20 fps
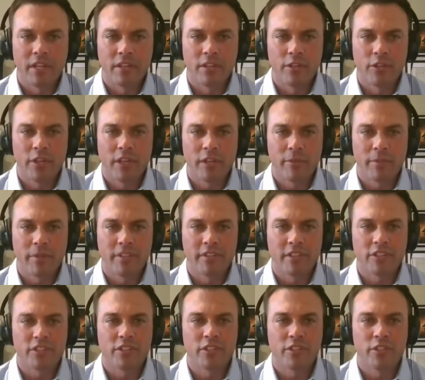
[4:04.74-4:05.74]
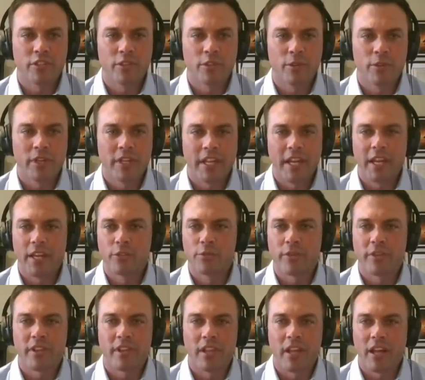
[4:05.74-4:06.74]
in a unique position to engage
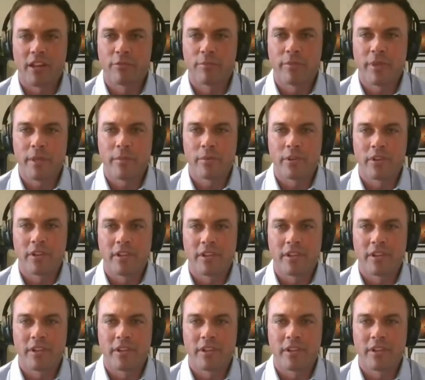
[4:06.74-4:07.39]
with a lot of people